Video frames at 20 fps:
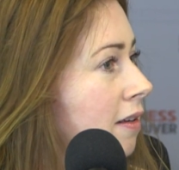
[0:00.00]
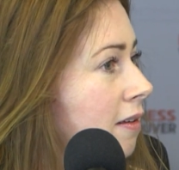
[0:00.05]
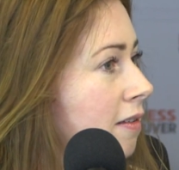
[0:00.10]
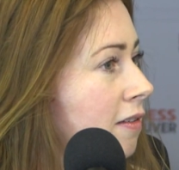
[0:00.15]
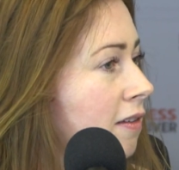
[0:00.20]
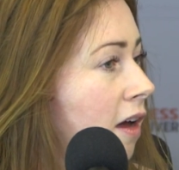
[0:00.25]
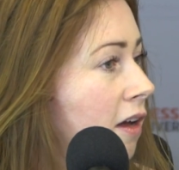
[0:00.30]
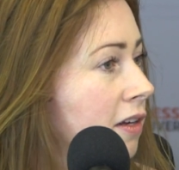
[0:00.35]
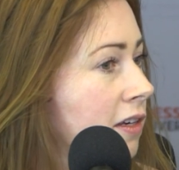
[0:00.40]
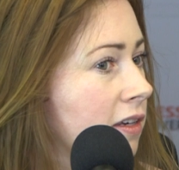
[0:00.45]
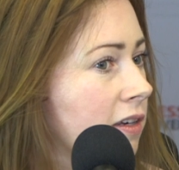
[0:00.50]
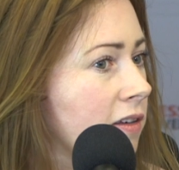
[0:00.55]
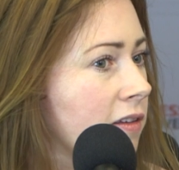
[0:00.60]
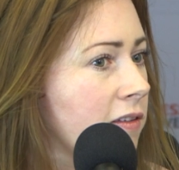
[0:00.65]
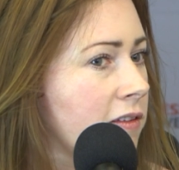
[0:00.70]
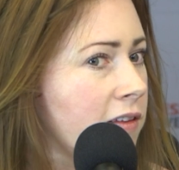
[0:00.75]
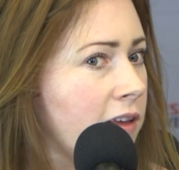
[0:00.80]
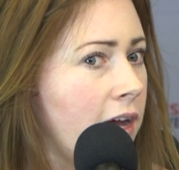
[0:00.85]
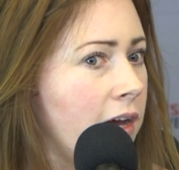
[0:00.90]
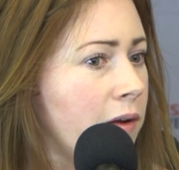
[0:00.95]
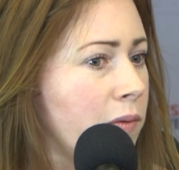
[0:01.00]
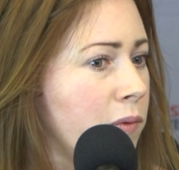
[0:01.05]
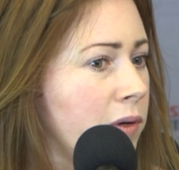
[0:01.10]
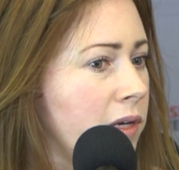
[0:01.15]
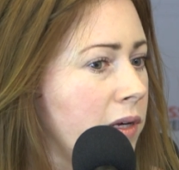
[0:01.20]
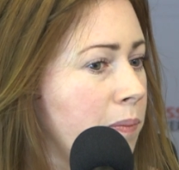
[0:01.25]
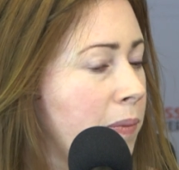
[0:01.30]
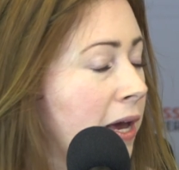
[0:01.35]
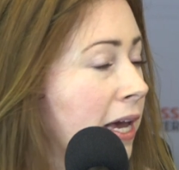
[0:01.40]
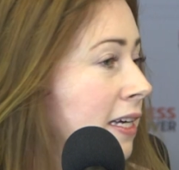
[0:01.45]
Sonia's and
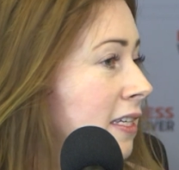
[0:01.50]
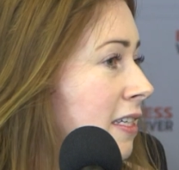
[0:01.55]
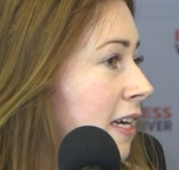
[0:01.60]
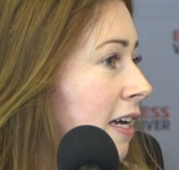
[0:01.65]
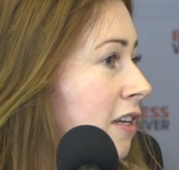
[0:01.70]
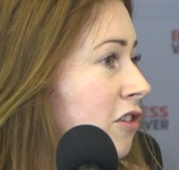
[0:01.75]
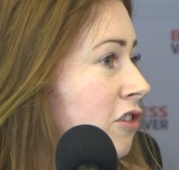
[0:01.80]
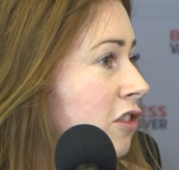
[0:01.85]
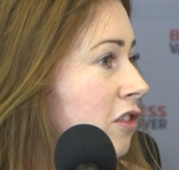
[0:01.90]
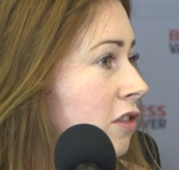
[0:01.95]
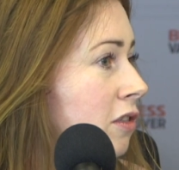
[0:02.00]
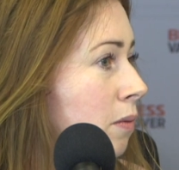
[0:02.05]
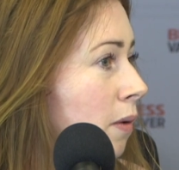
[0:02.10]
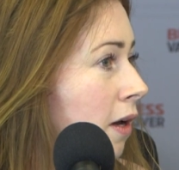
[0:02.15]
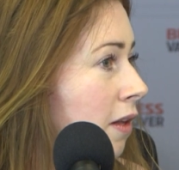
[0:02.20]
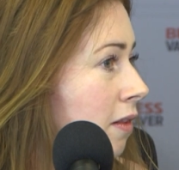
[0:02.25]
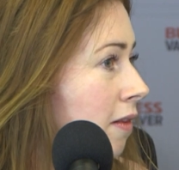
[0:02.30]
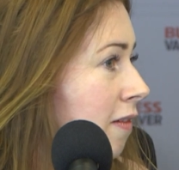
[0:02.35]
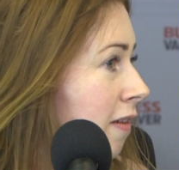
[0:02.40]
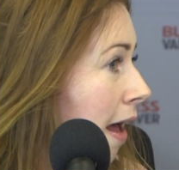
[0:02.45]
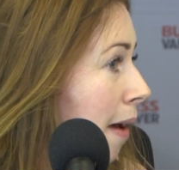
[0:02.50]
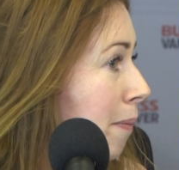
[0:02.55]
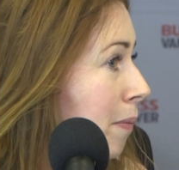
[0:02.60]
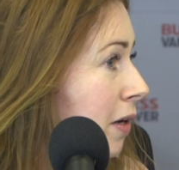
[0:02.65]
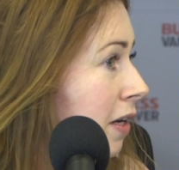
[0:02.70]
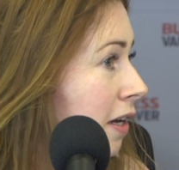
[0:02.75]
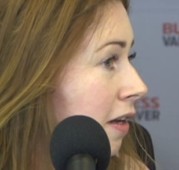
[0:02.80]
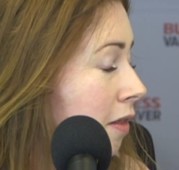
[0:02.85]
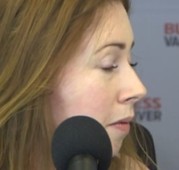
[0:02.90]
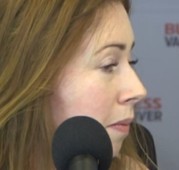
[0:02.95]
we pay attention to what's
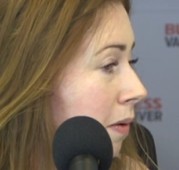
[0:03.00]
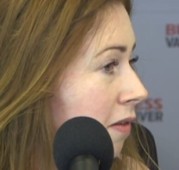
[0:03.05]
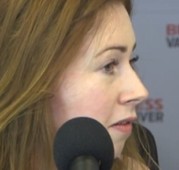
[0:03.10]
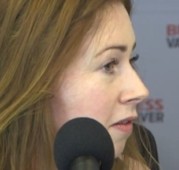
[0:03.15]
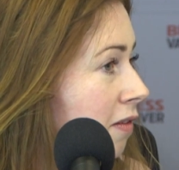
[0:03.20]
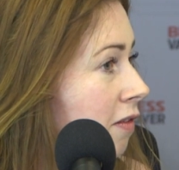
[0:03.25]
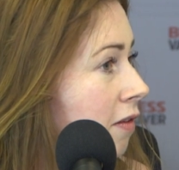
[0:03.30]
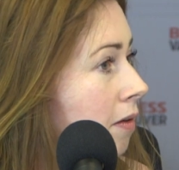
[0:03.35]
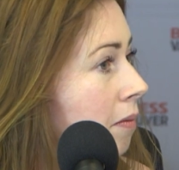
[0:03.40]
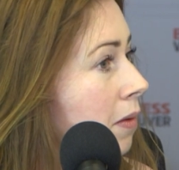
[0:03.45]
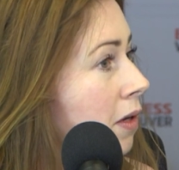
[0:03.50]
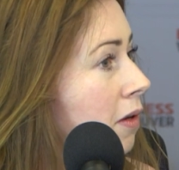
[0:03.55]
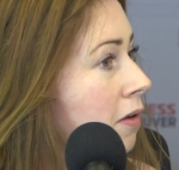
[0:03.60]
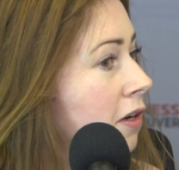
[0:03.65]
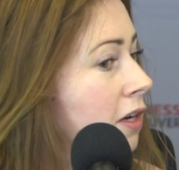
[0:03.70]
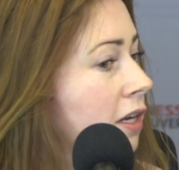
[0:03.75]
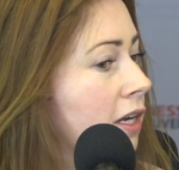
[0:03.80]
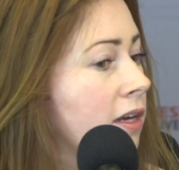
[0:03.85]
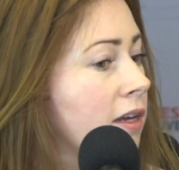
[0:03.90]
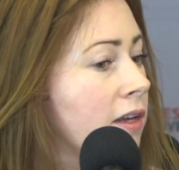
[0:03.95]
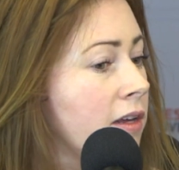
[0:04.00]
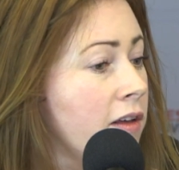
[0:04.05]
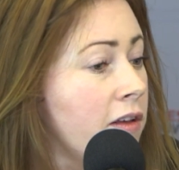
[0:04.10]
happening in the business community